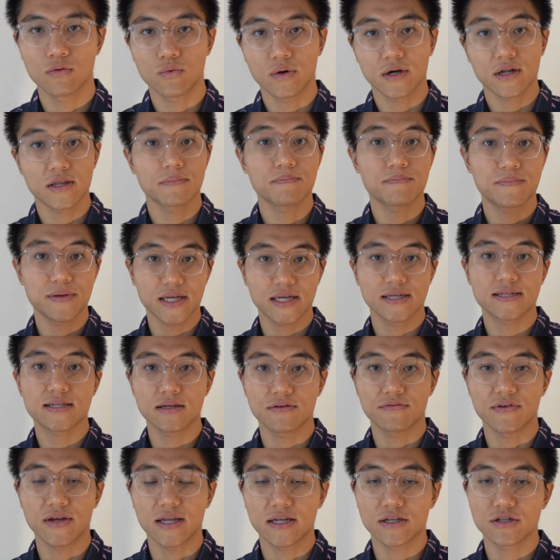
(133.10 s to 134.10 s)
One of the biggest
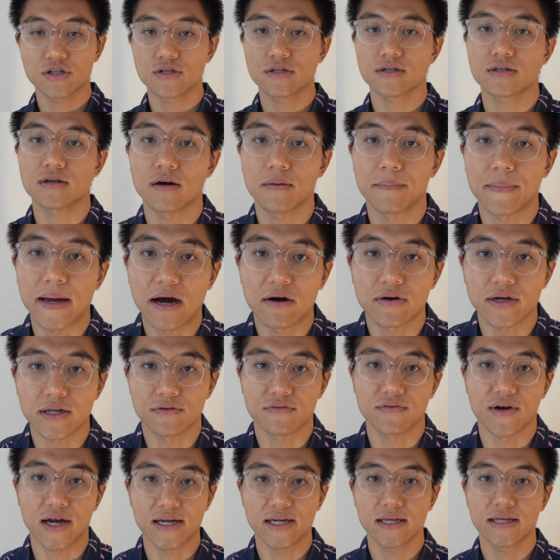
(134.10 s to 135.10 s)
advantages about
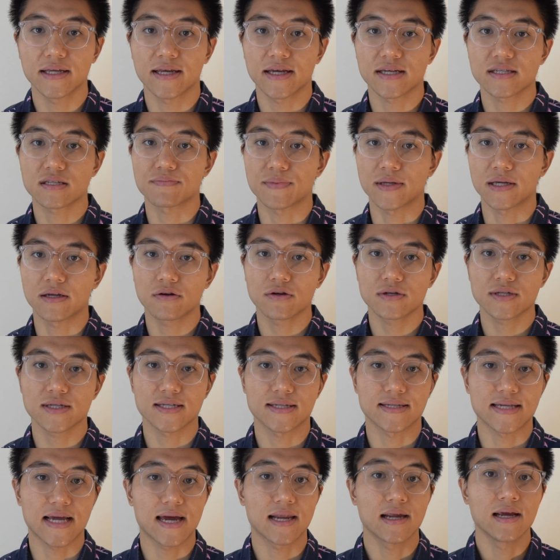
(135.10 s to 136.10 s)
inviting guest speakers
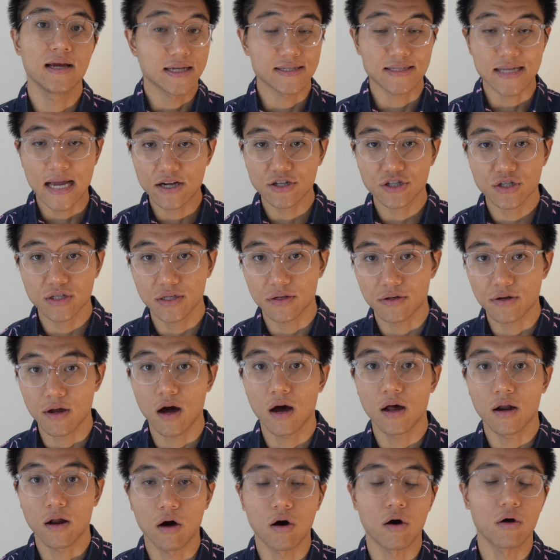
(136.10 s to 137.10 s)
is that it's actually
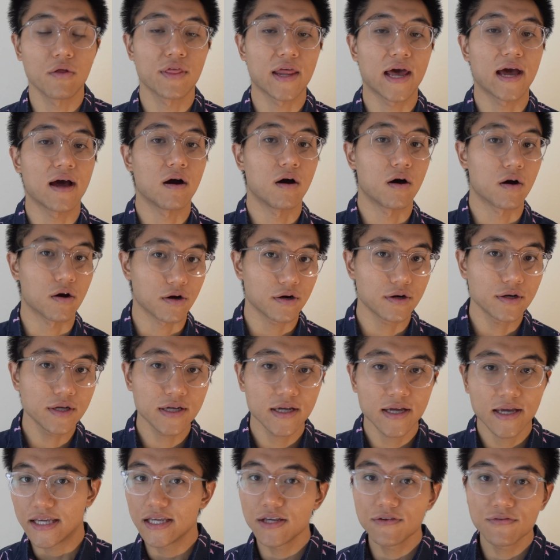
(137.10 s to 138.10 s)
not all that
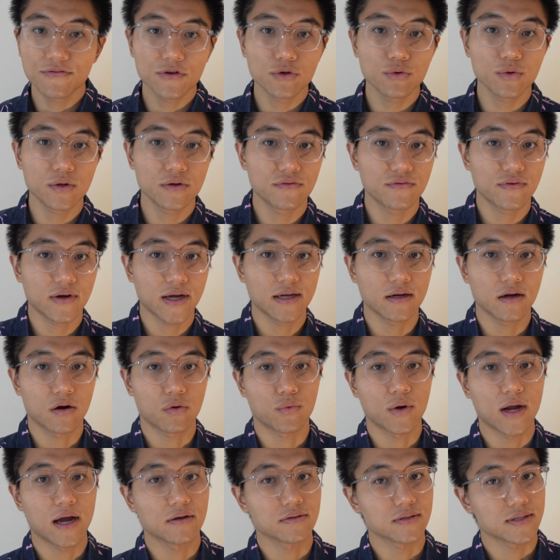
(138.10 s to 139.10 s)
hard. If you invite
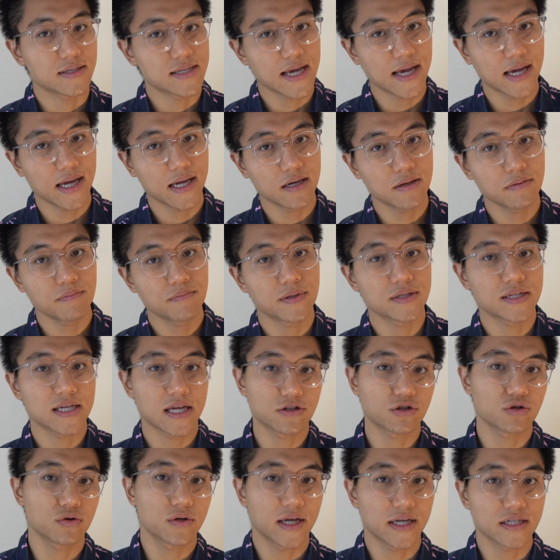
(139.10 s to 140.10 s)
around ten
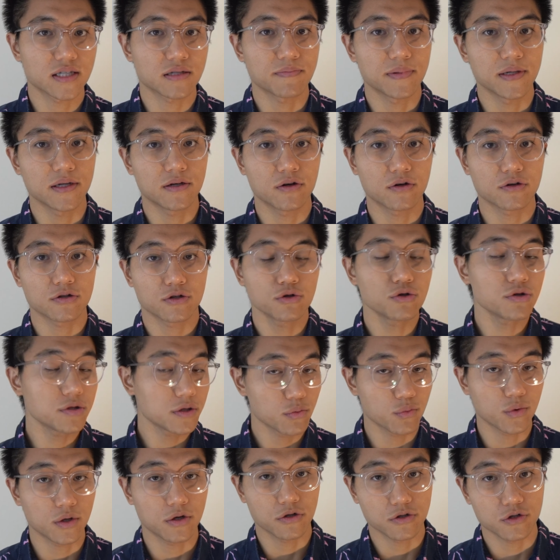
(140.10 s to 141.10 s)
potential guest speakers,
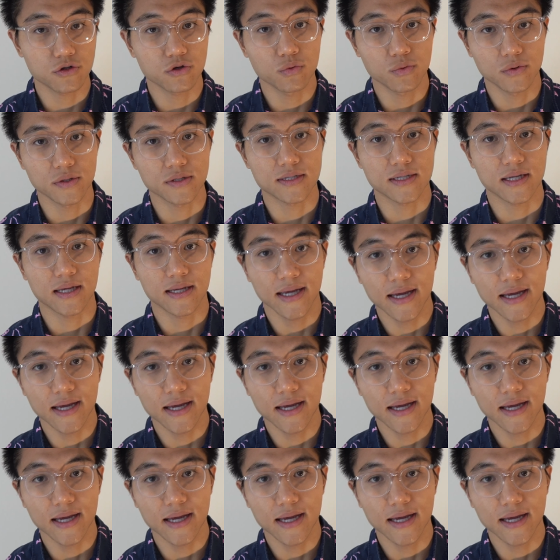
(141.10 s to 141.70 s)
usually one or two will say